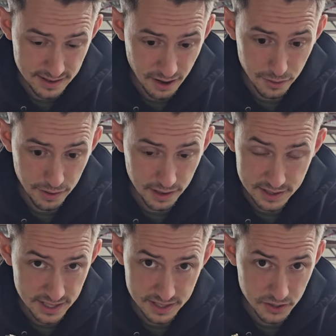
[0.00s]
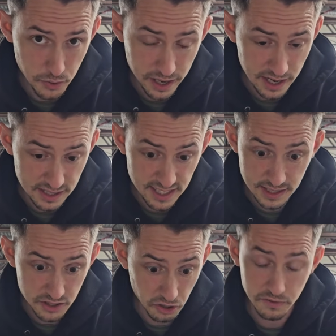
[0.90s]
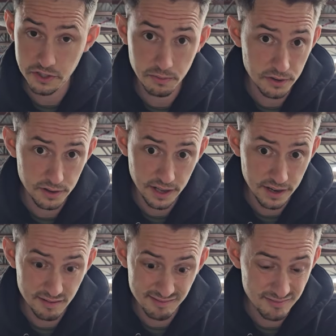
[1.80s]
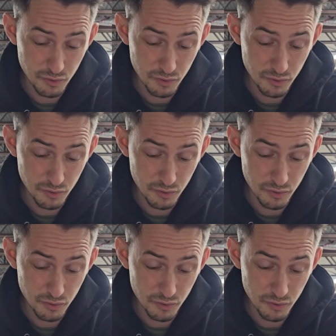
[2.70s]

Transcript: Nothing is this quick and easy and serviceable and